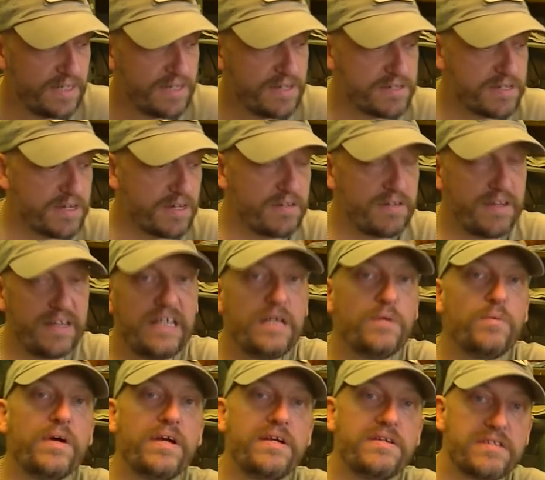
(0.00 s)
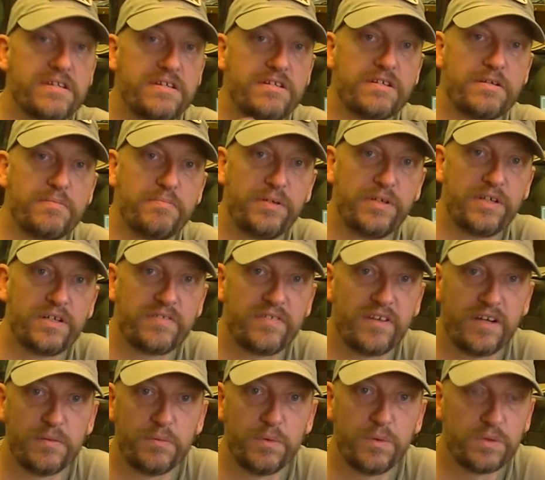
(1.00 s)
So any ways that you can
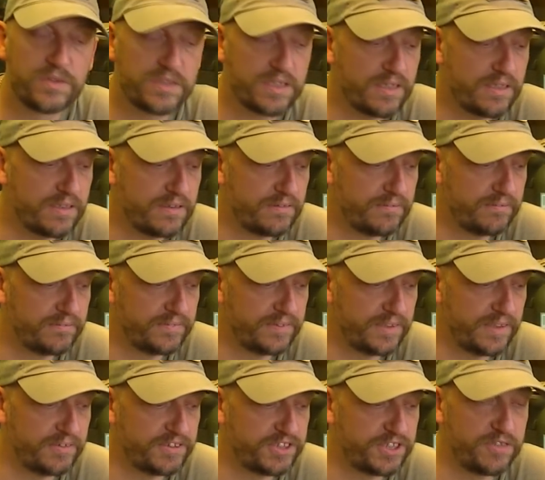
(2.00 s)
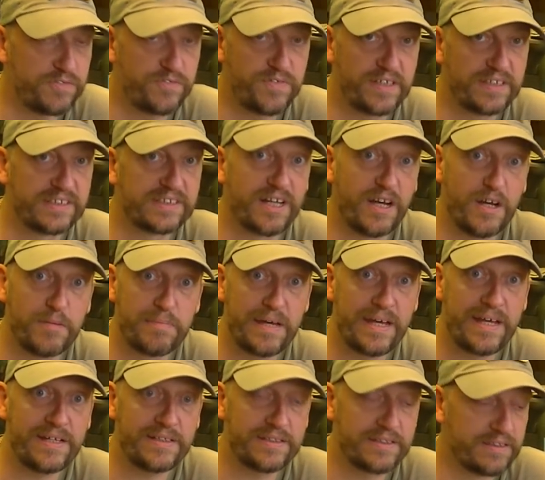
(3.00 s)
purify water, should things go
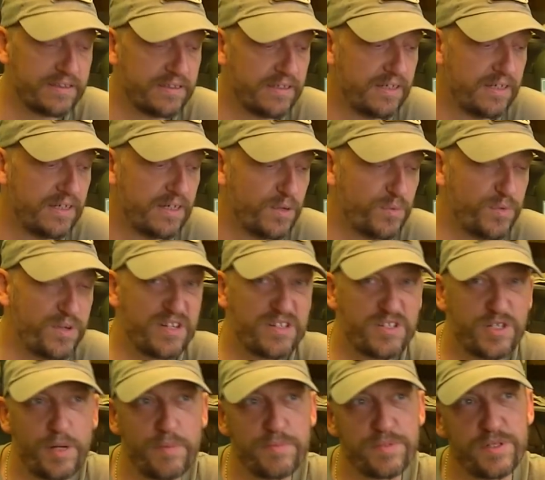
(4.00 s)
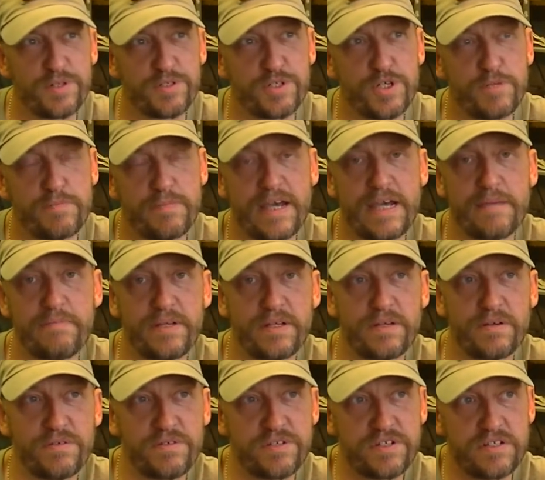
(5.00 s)
bad. Winter time's not too bad
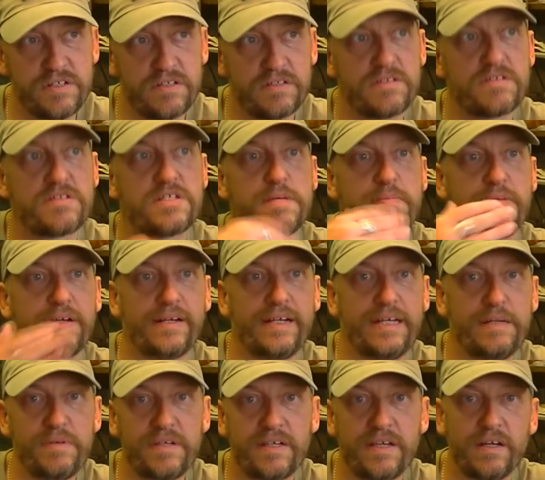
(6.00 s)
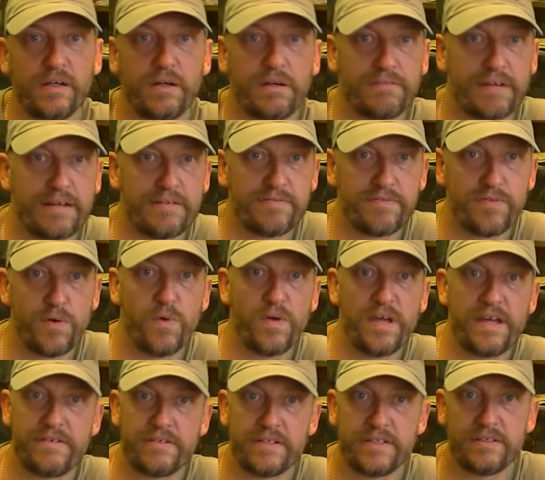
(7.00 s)
because typically we get a lot of rainfall
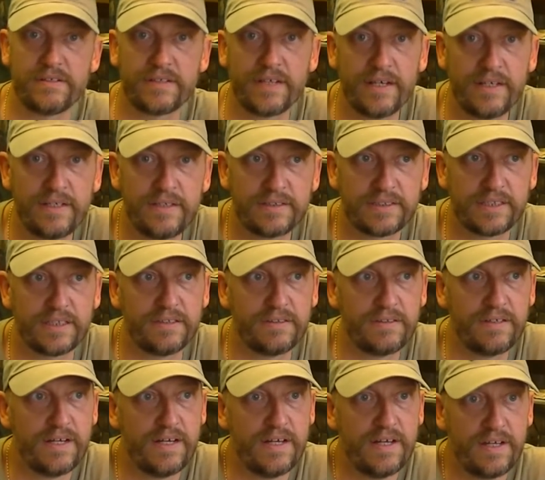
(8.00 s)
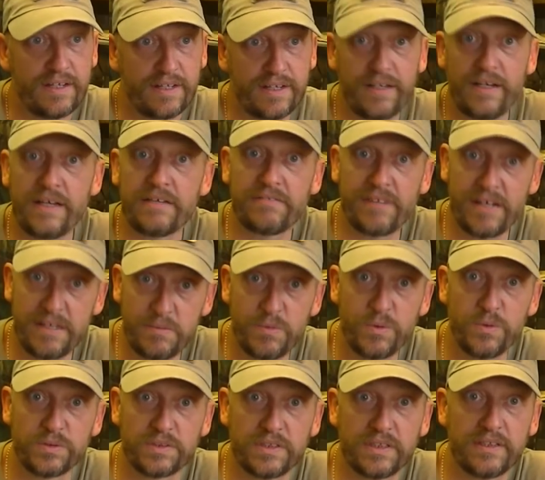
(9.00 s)
here in the UK, so collect
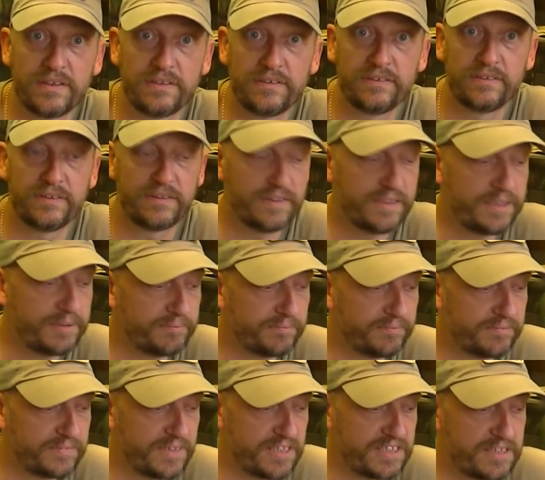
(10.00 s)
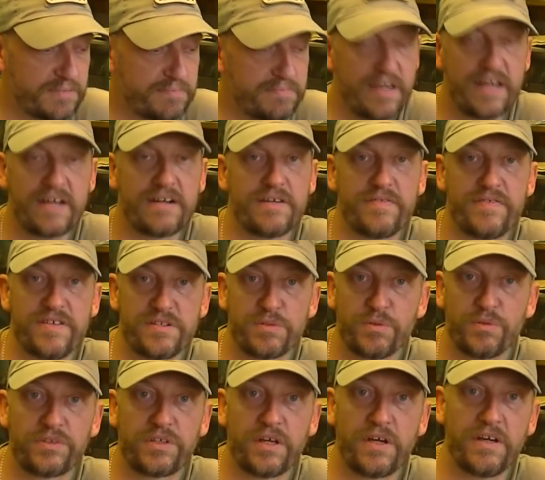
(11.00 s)
rainwater. Alright, doesn't matter if it's
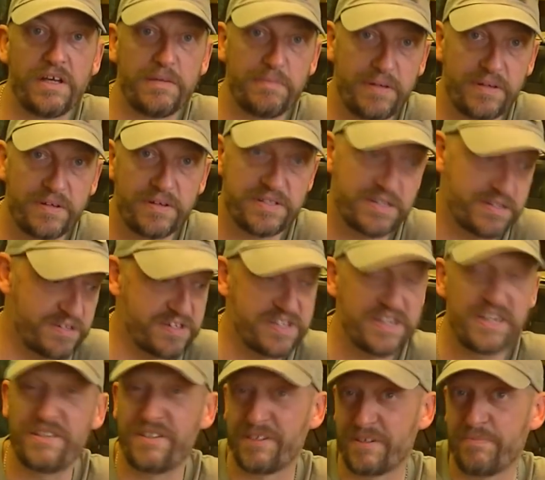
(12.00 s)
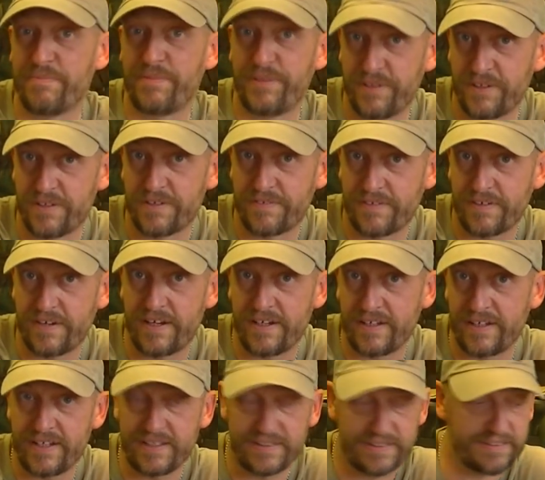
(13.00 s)
all dirty because, as I said, you can purify it
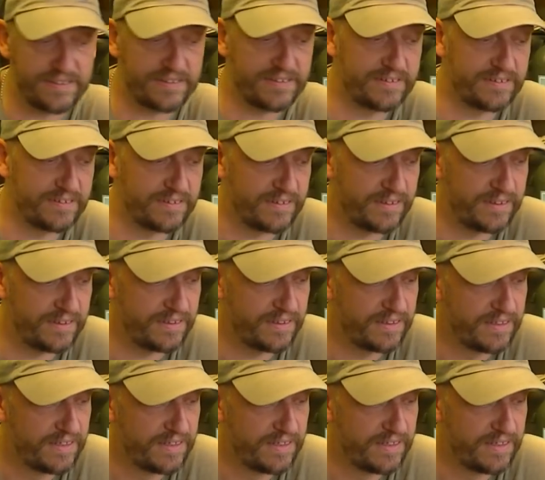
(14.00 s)
later. Alright,